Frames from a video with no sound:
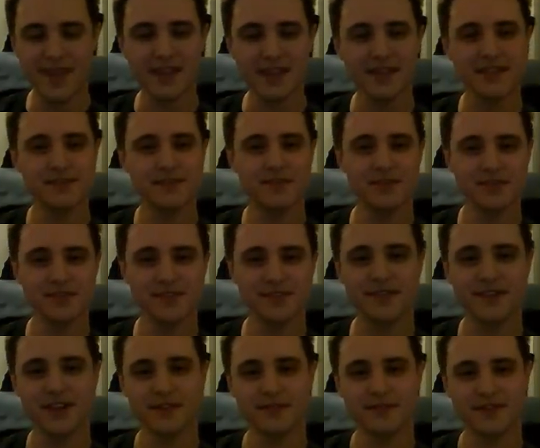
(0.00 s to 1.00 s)
He's most
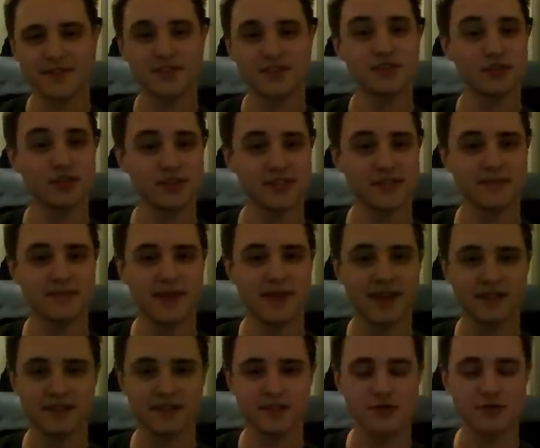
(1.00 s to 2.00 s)
famous, John C.
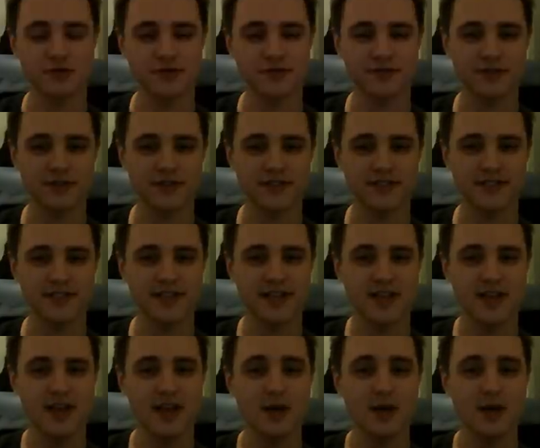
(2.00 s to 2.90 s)
Mather, of course, for his